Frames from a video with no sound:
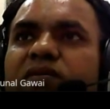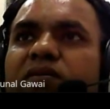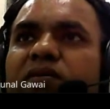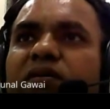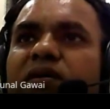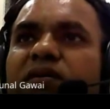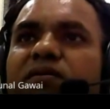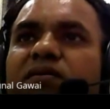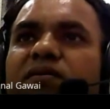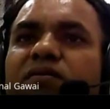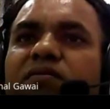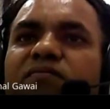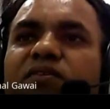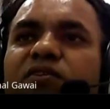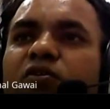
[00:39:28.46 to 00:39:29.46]
and
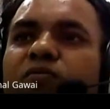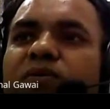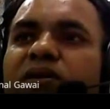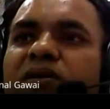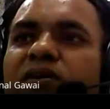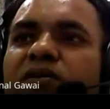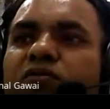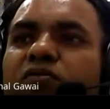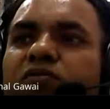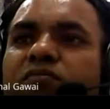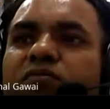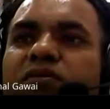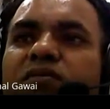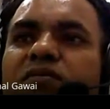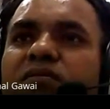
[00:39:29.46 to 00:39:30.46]
we obtain around
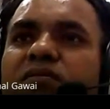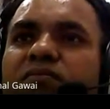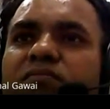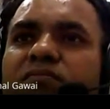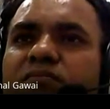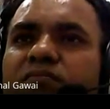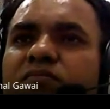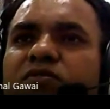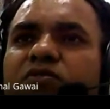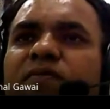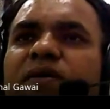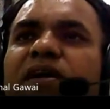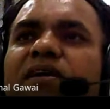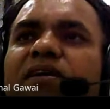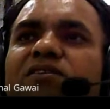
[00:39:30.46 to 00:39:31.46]

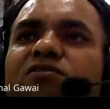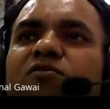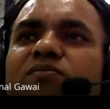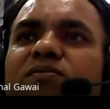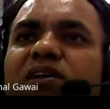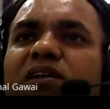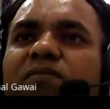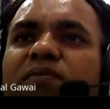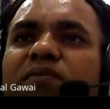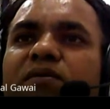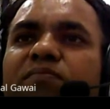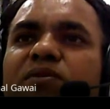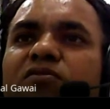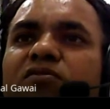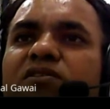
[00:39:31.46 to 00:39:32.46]
12 days of shelf life,
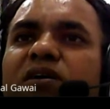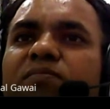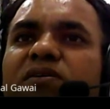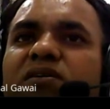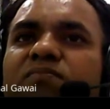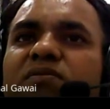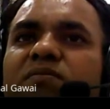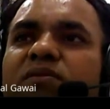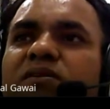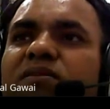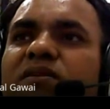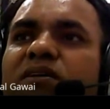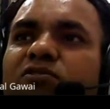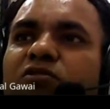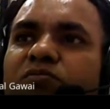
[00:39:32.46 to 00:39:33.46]
because after 15
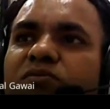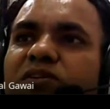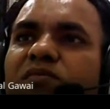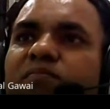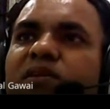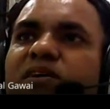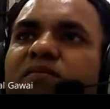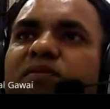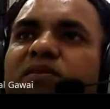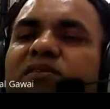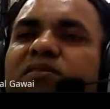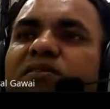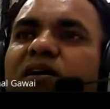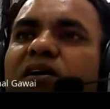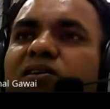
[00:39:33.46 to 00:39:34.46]
days of shelf life it
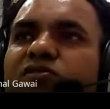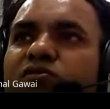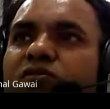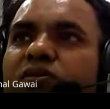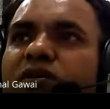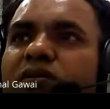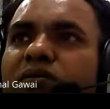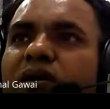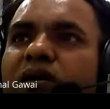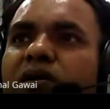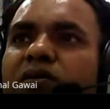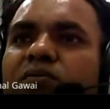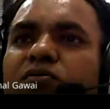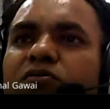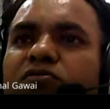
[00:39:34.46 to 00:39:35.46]
starts showing
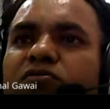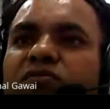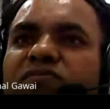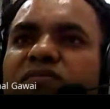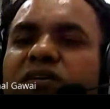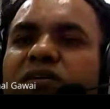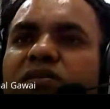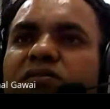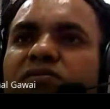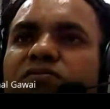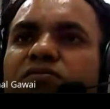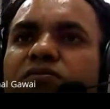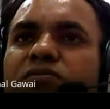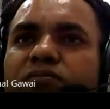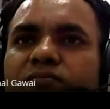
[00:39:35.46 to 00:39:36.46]
growth of fungus.
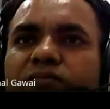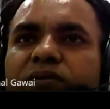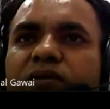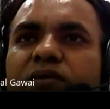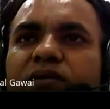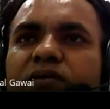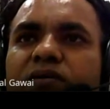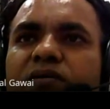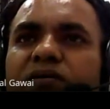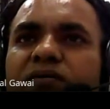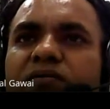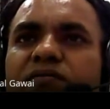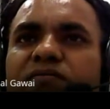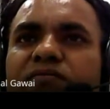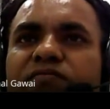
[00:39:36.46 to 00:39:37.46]
So
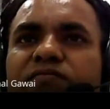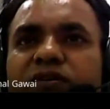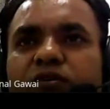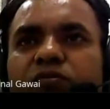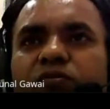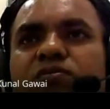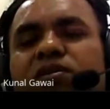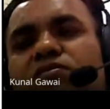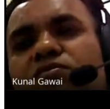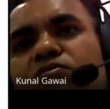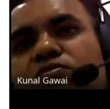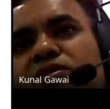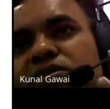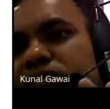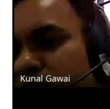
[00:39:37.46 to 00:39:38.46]
we observed
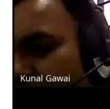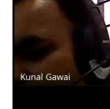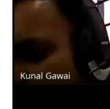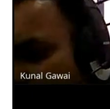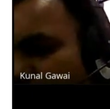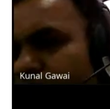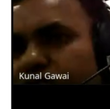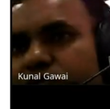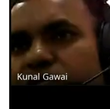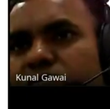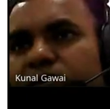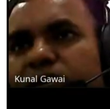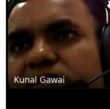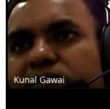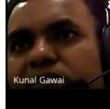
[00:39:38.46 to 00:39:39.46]
good result up to
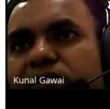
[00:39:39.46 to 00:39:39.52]
12th